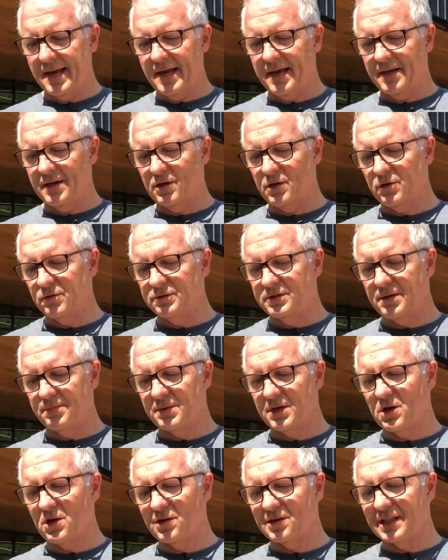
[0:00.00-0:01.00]
It includes
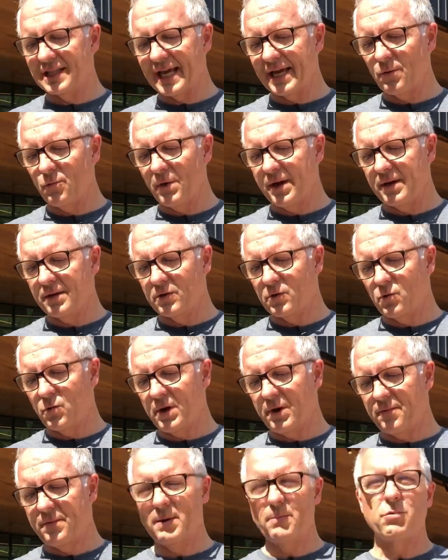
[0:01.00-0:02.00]
something called lightweight
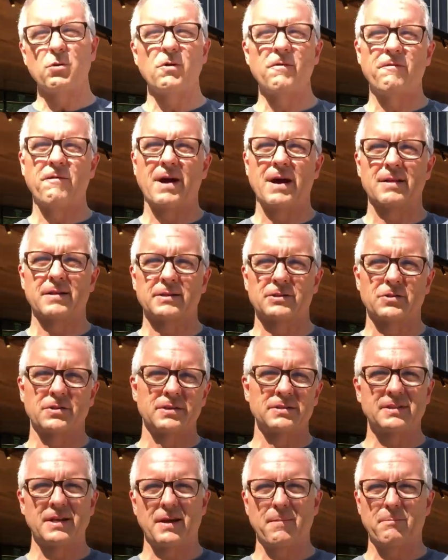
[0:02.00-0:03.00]
query profiling. So
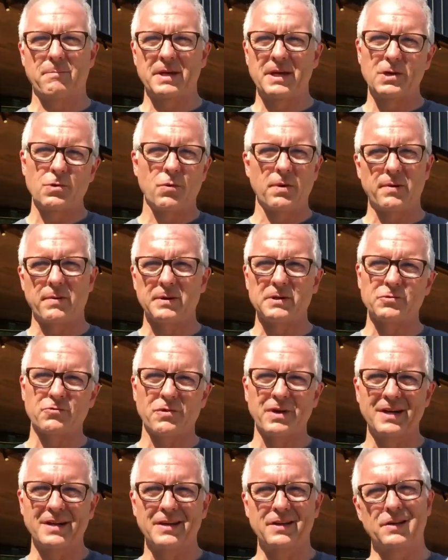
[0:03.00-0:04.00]
let's say a big query is
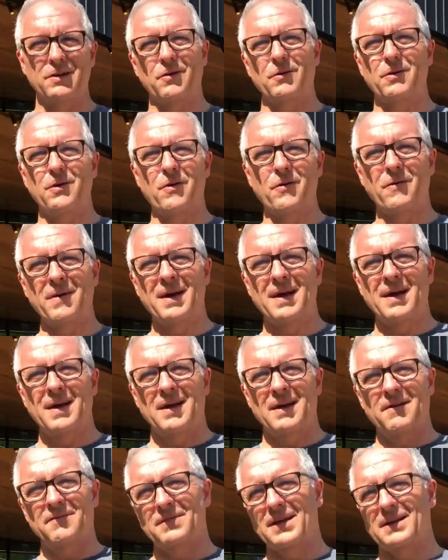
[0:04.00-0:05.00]
running, you don't know
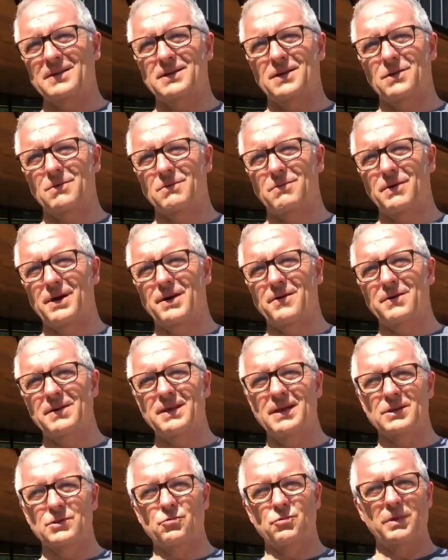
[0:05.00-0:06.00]
if that's a query
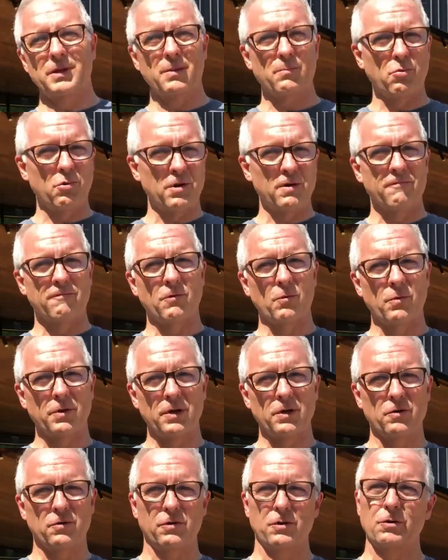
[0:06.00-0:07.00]
that's really important for
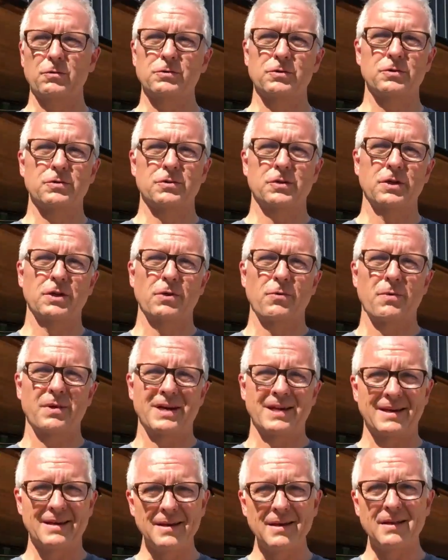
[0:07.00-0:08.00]
one of your users, so you don't
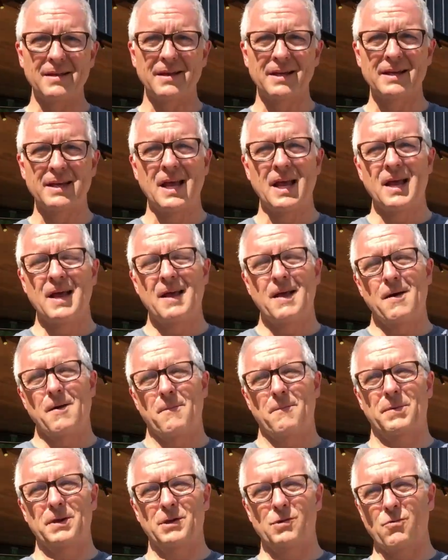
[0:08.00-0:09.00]
want to kill it,
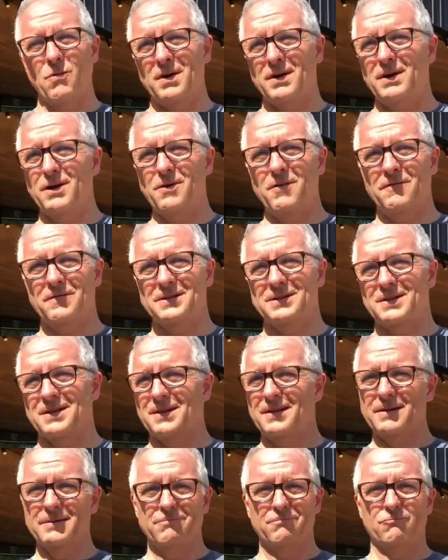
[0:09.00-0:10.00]
but you want to know if it's
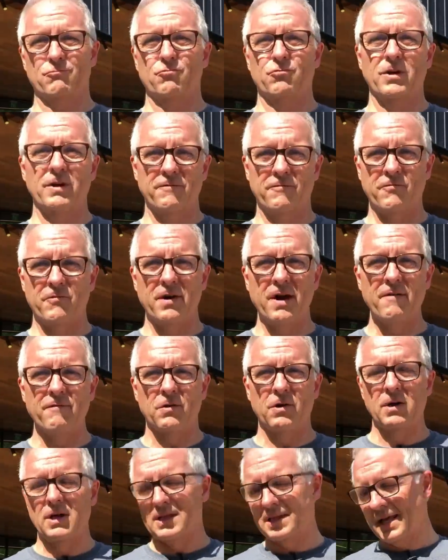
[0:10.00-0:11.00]
going to run
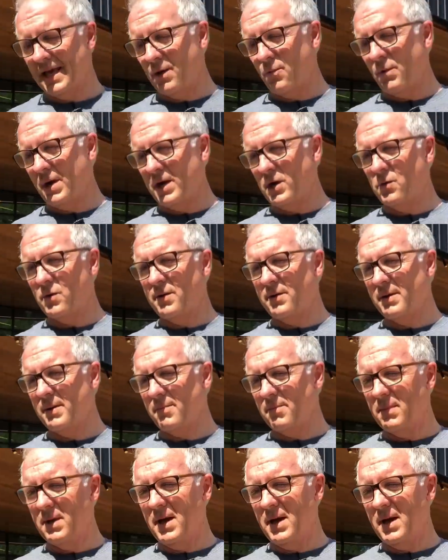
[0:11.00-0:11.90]
forever. Lightweight query